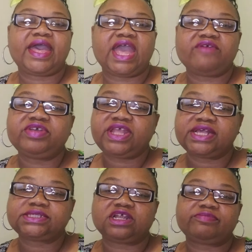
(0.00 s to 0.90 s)
Everything
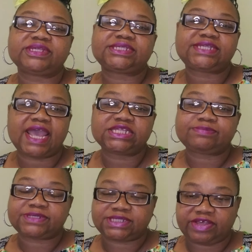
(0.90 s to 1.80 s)
is going to be state
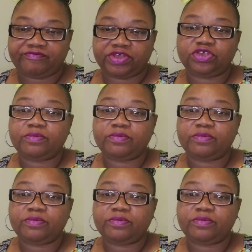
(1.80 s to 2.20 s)
specific.